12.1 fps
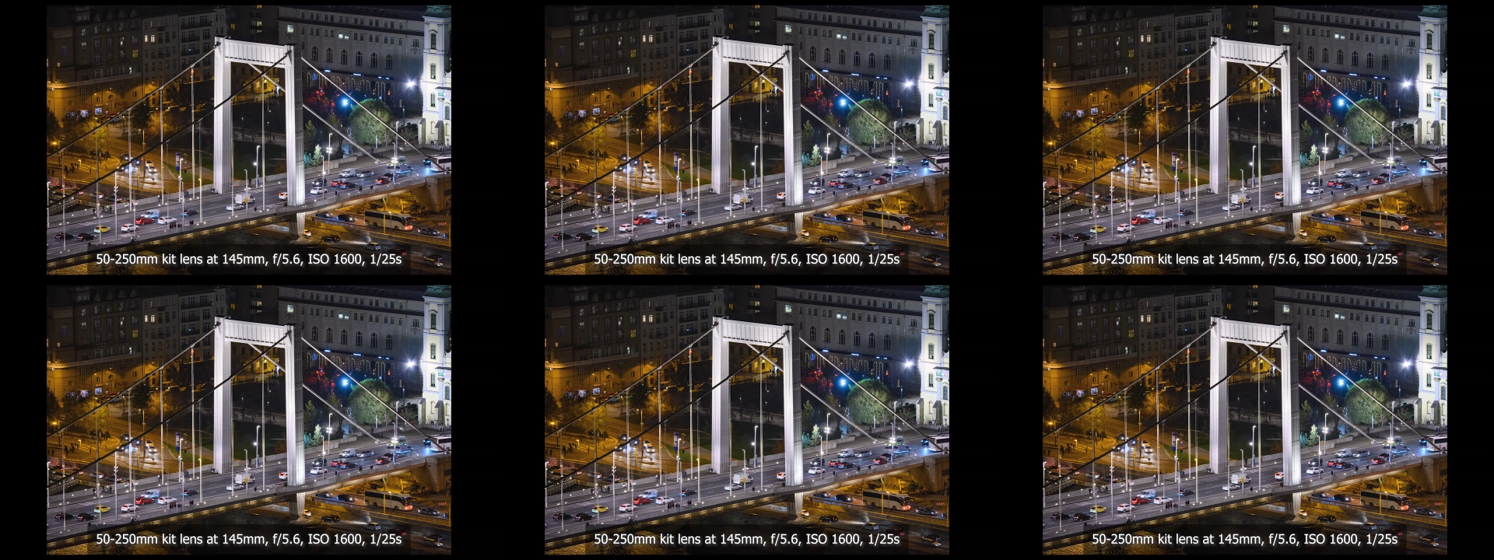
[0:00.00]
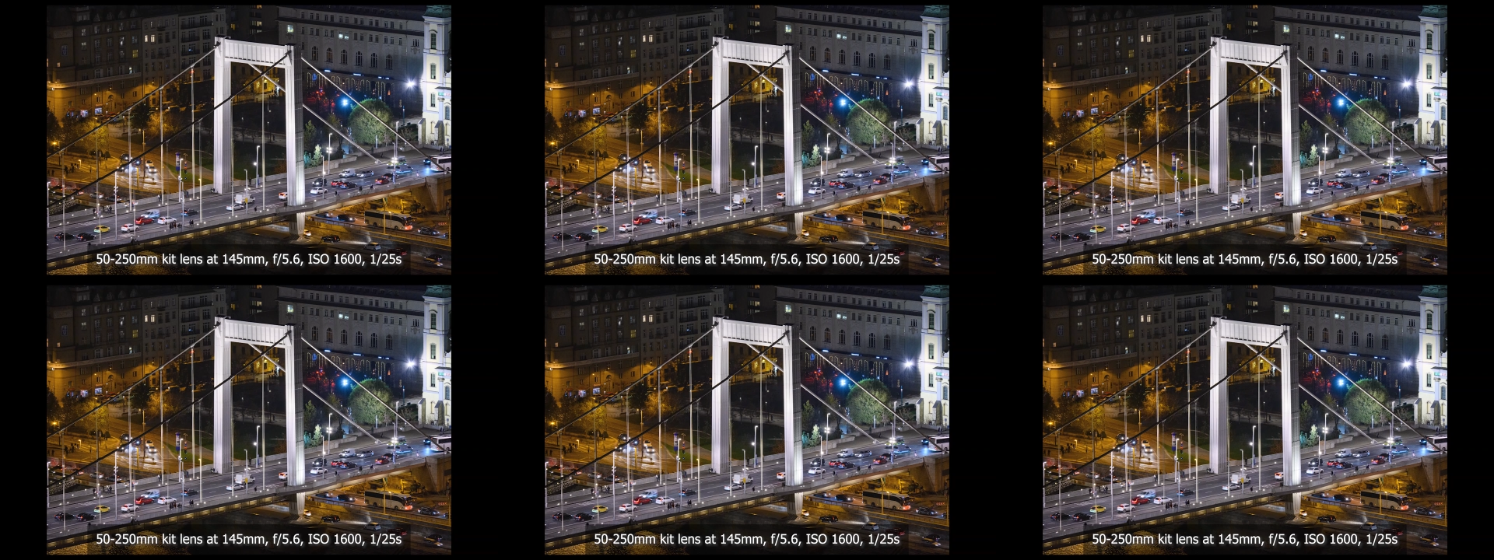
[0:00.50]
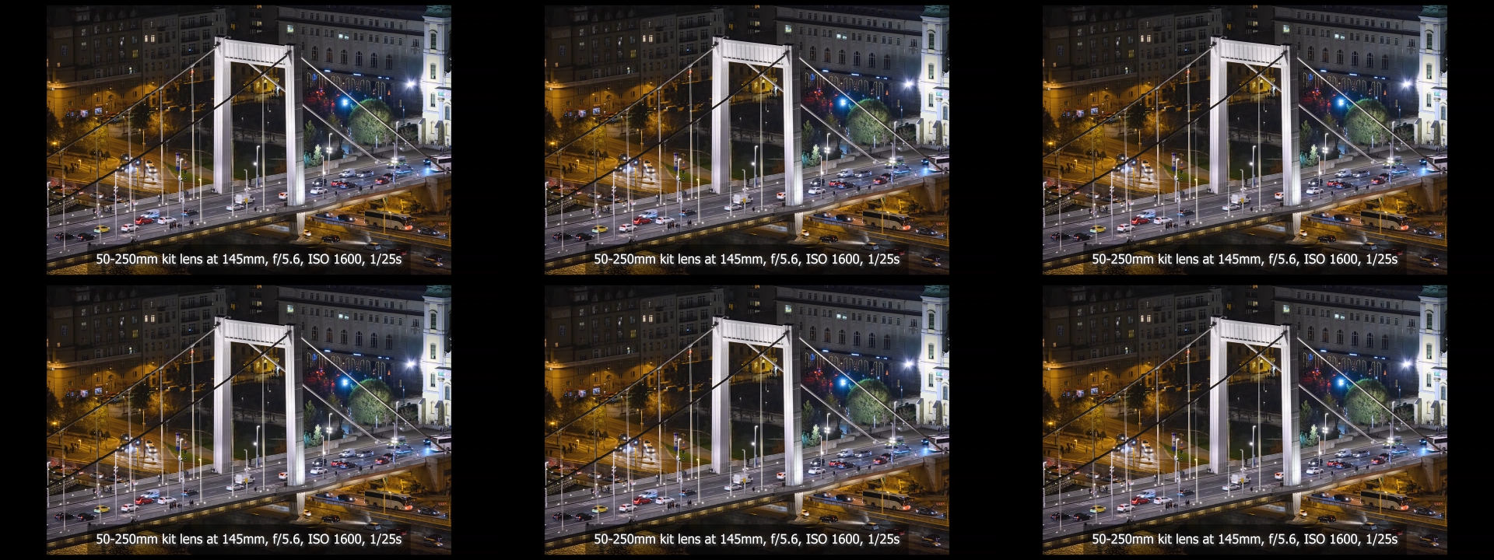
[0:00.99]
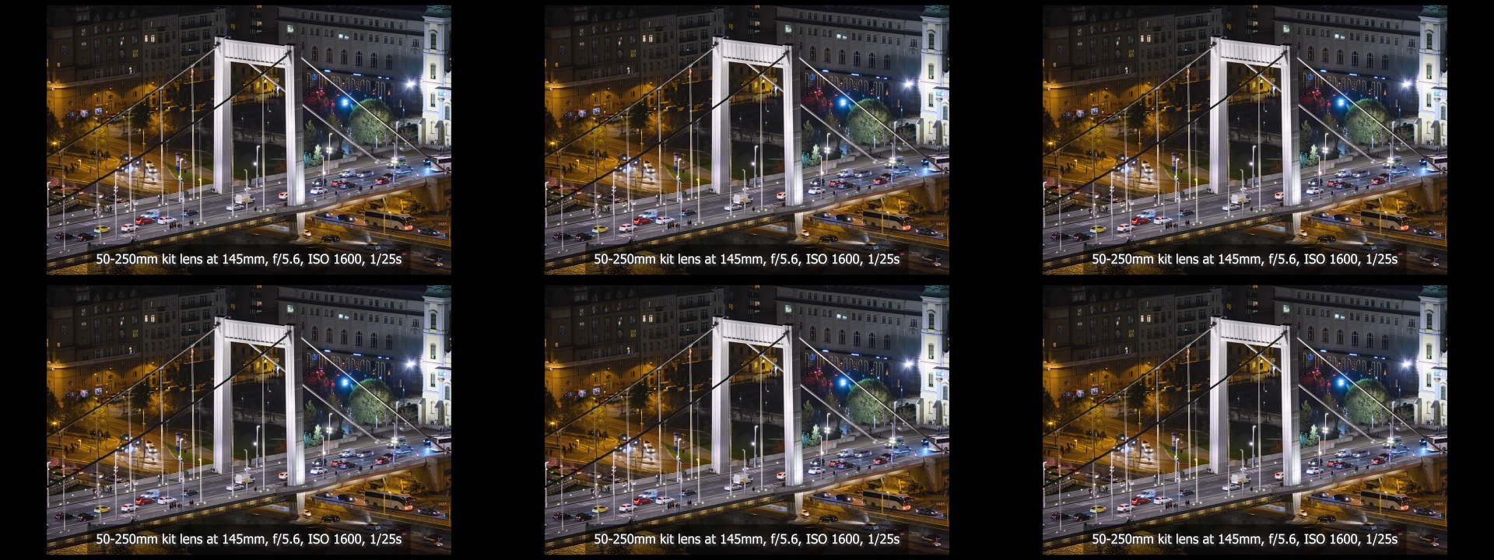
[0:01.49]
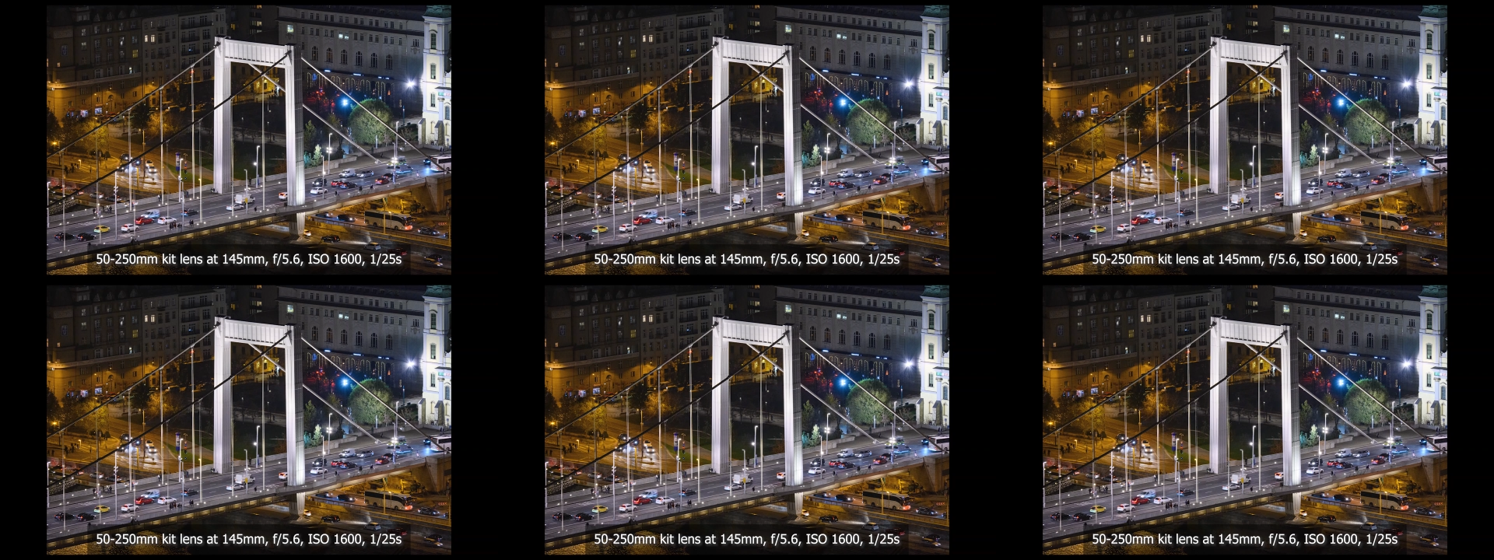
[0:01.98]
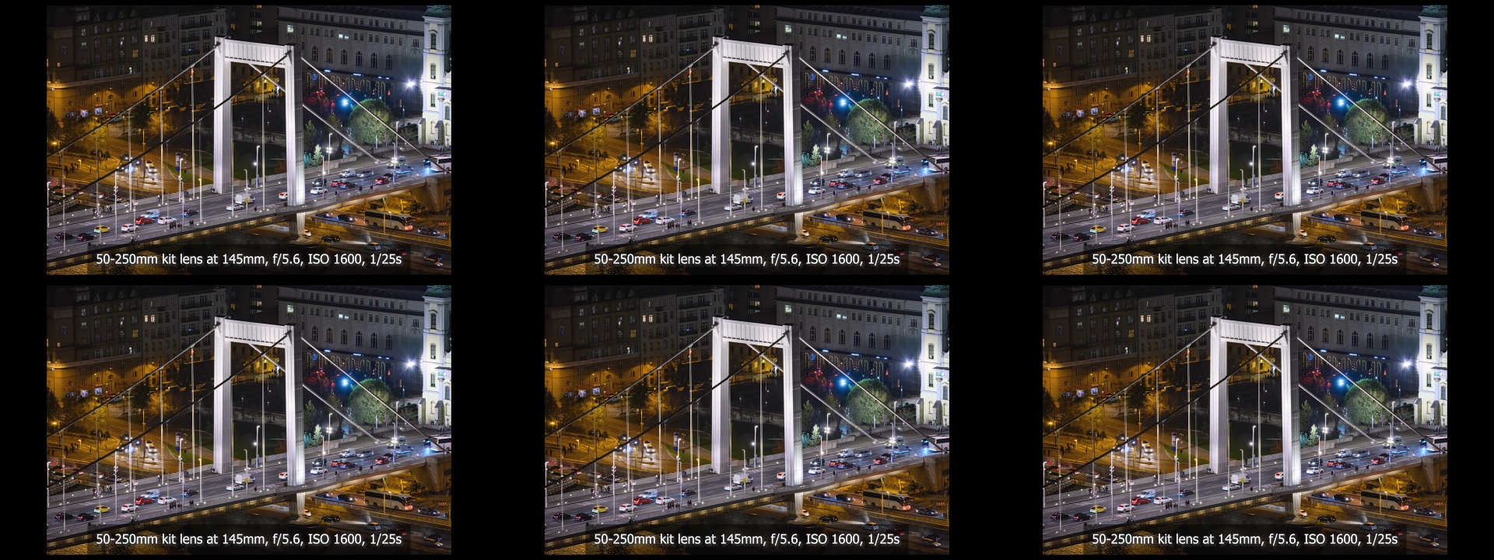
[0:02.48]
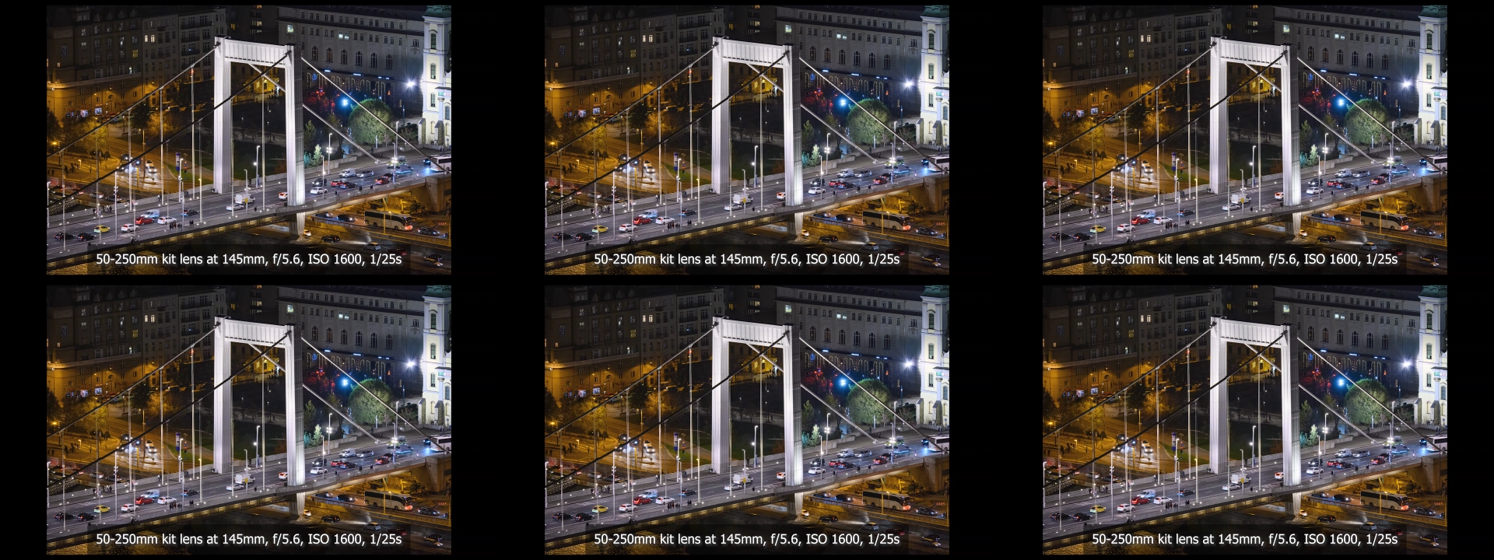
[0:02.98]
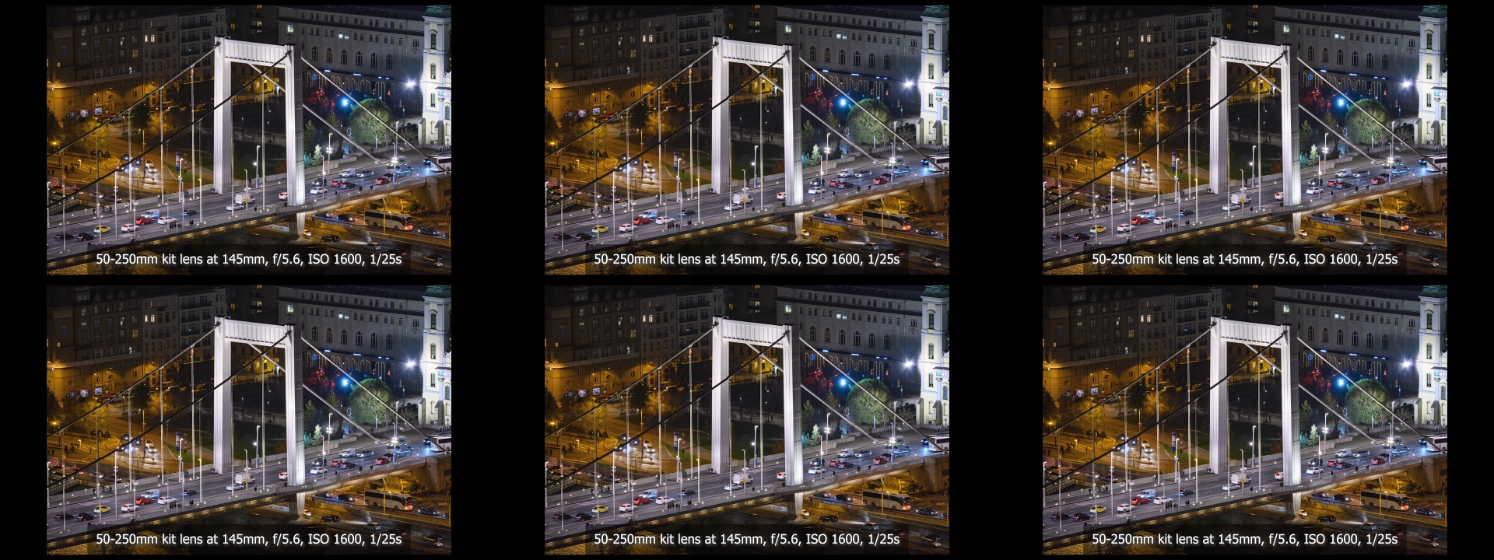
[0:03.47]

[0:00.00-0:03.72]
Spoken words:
No face is visible, so there are no lips to read.